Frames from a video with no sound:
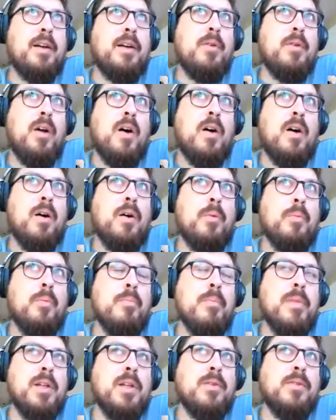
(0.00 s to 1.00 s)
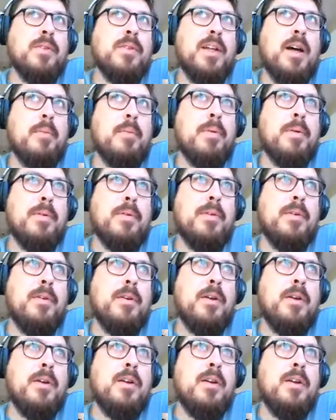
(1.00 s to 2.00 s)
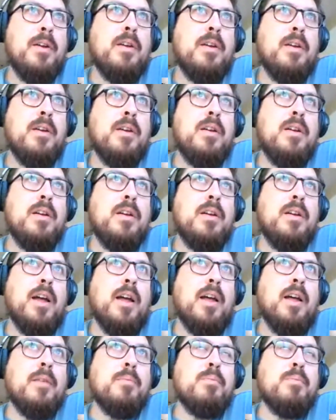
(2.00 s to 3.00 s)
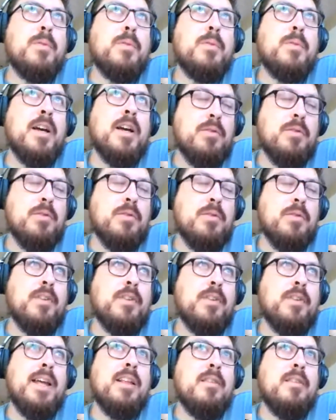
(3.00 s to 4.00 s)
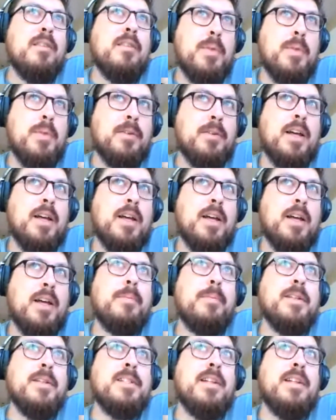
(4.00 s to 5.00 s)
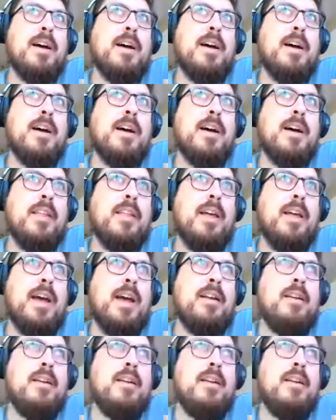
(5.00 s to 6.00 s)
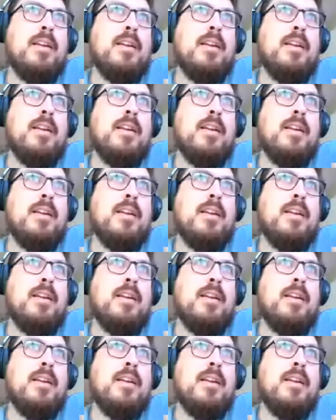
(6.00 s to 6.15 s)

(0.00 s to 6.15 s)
all milled up, cut to rough length, milled up the stock for that.